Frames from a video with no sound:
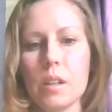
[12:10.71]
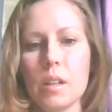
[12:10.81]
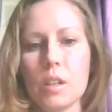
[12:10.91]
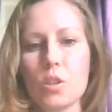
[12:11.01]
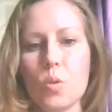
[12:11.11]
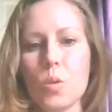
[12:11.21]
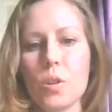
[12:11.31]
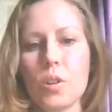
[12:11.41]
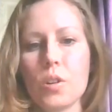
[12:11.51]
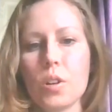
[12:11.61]
getting
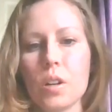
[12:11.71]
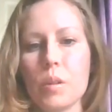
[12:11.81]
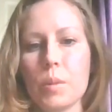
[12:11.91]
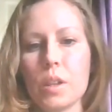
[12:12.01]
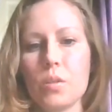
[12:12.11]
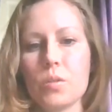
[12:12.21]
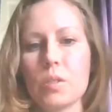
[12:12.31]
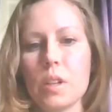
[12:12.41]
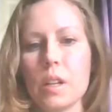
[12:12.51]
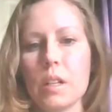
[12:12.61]
torn or coming loose
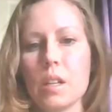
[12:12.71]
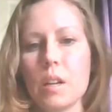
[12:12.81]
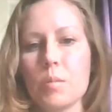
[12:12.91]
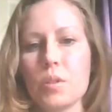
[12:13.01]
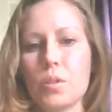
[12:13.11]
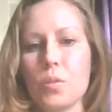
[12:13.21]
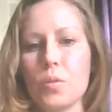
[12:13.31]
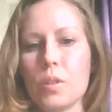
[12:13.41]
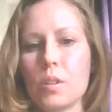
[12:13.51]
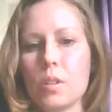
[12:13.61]
anytime soon.